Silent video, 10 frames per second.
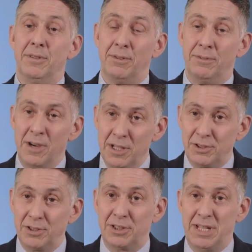The
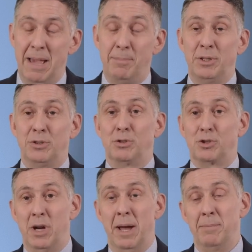first step is to
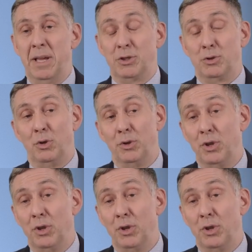try and make sure